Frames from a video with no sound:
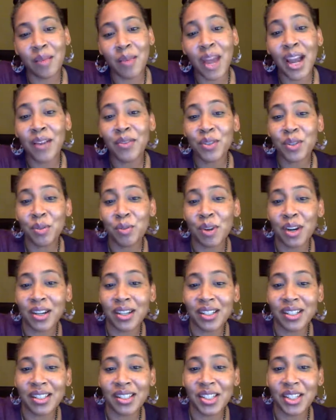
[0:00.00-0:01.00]
after
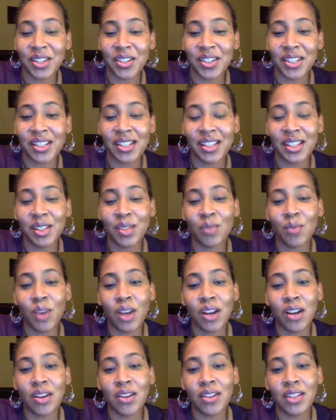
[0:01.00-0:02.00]
party series as
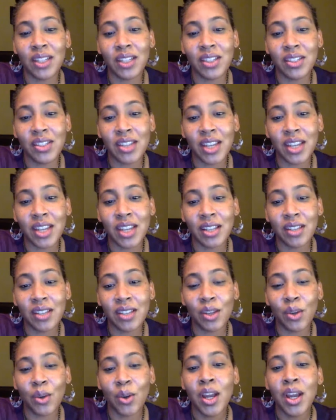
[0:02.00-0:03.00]
well each day.
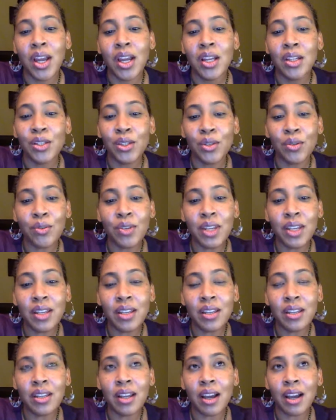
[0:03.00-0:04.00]
So tune
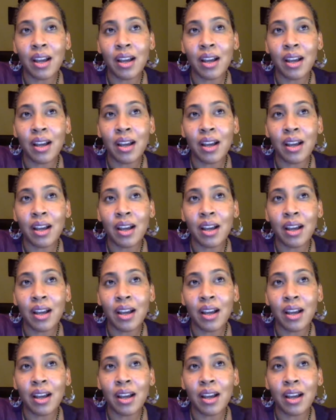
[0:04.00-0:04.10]
in.